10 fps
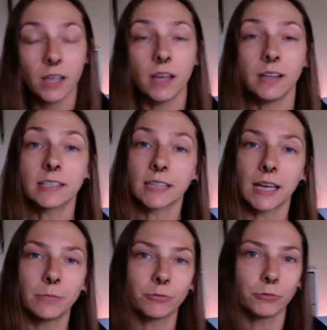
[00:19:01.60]
and it's
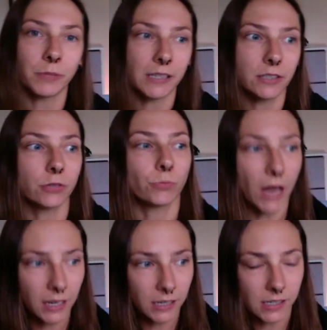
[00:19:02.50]
time for me to
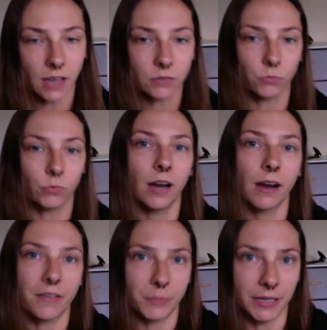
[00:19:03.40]
recognize where
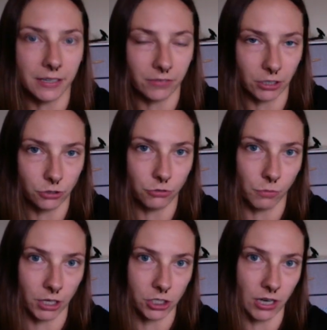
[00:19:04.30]
I've been giving too
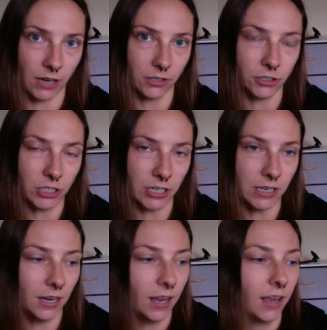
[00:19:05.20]
much
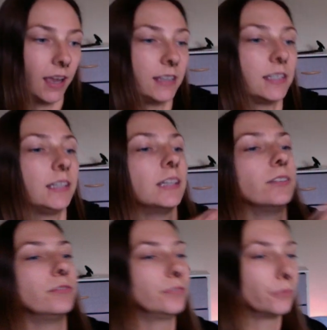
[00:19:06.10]
energy and to
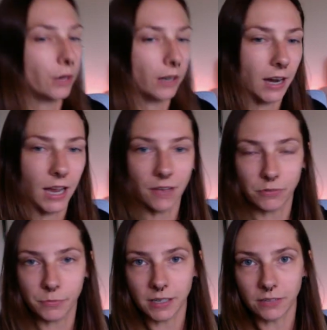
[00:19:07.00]
give where I
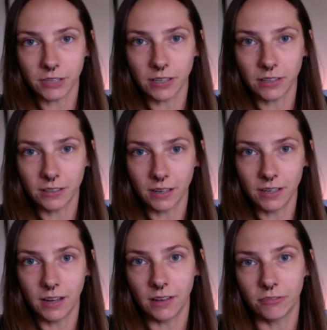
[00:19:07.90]
haven't been giving
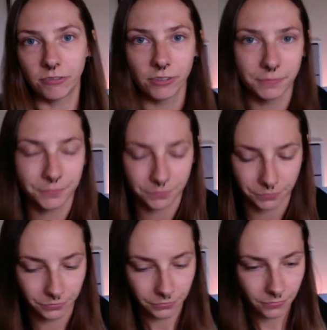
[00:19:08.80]
enough.
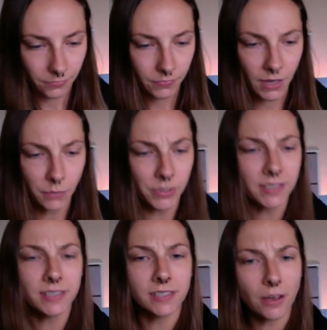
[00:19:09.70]
But
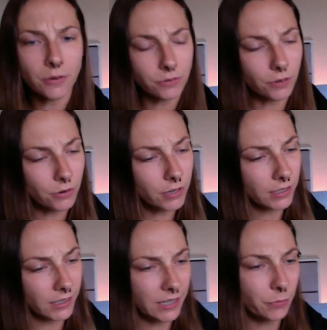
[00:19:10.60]
South Node
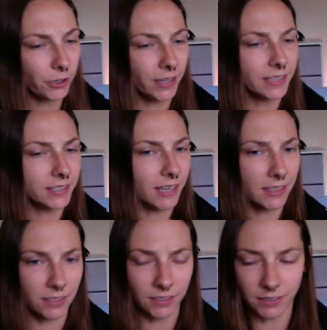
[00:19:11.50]
in Libra is like
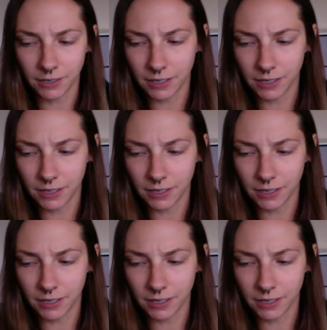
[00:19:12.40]
the,